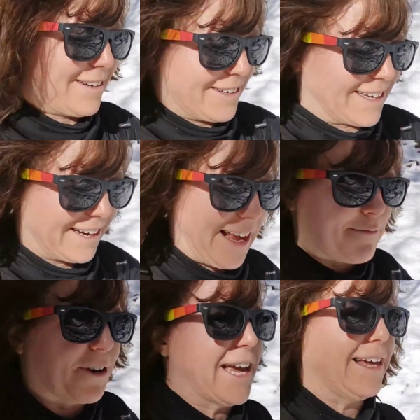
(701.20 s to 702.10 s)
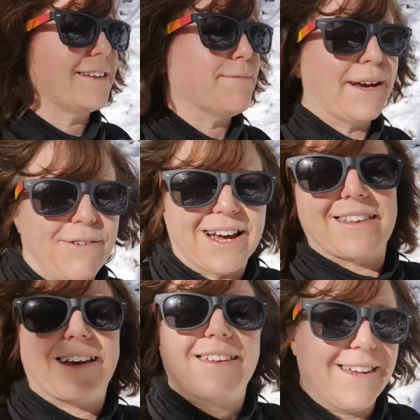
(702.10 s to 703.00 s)
got a ton of camera kits in my
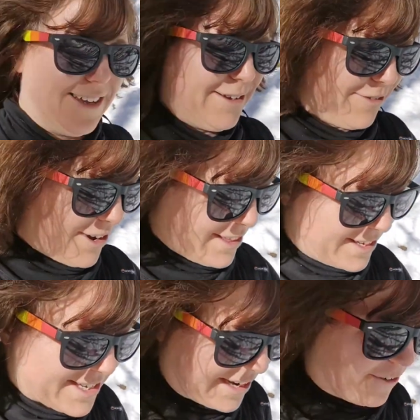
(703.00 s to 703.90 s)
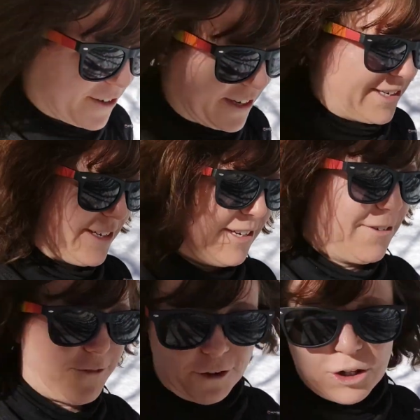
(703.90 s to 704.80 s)
rucksacks, rather stuffed
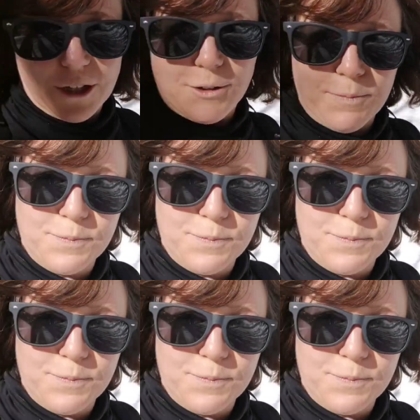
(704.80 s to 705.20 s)
full.